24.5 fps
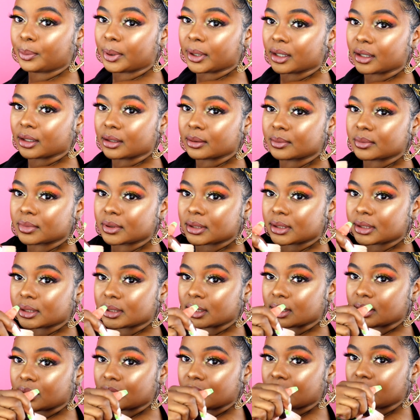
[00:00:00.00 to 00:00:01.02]

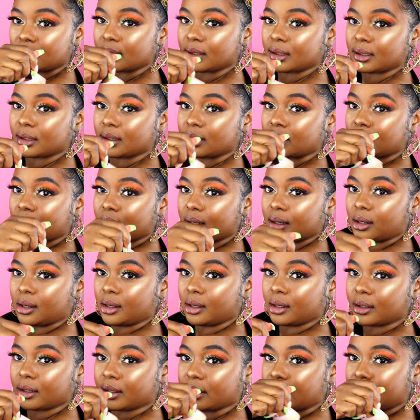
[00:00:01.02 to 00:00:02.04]
pumps
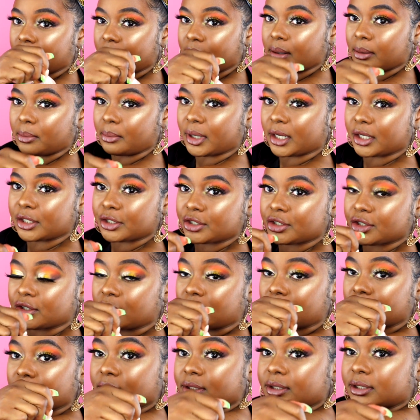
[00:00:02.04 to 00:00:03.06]
on my
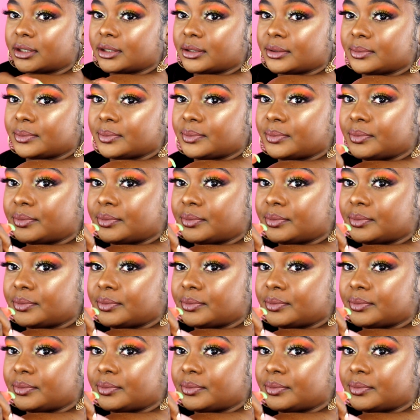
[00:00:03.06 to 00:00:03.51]
shoulder.